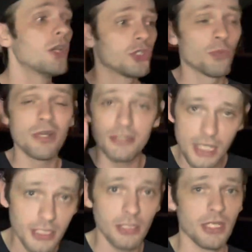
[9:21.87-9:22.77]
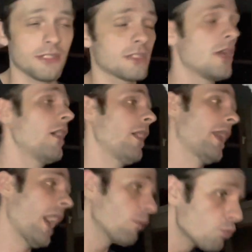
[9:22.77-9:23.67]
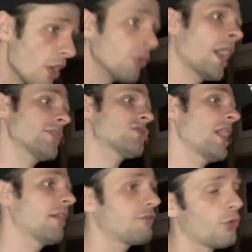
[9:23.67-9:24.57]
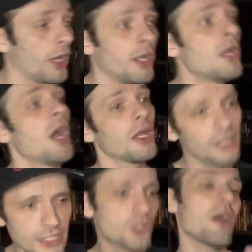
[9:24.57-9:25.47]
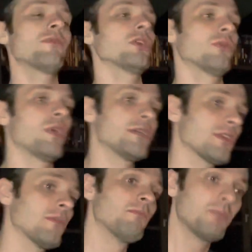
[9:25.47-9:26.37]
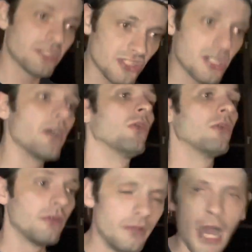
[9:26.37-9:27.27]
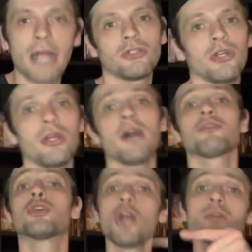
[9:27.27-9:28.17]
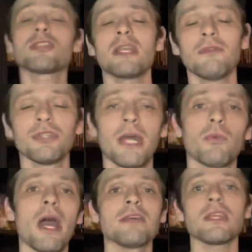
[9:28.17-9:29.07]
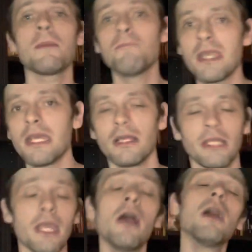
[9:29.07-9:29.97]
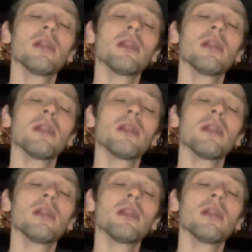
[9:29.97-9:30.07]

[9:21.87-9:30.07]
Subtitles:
You're ridiculous, and I will not stand for it unless you have a good reason, but still not good enough. Go see Evil Dead Rise immediately.